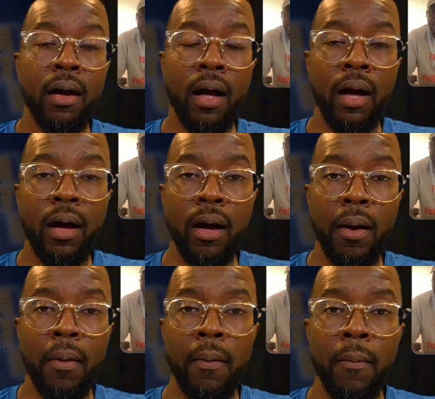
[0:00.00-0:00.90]

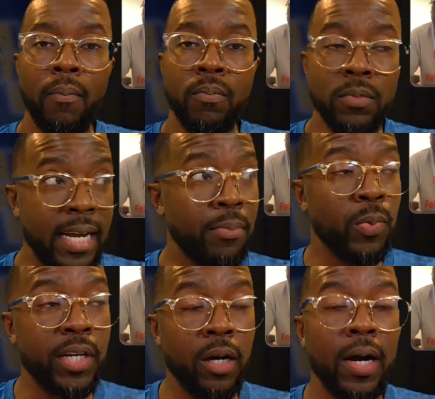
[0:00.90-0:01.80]
Dan
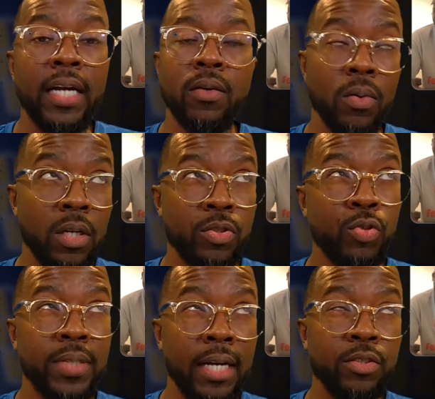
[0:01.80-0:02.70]
Marino had
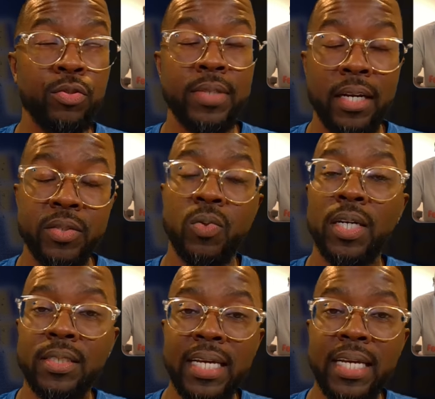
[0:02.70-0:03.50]
2000 2001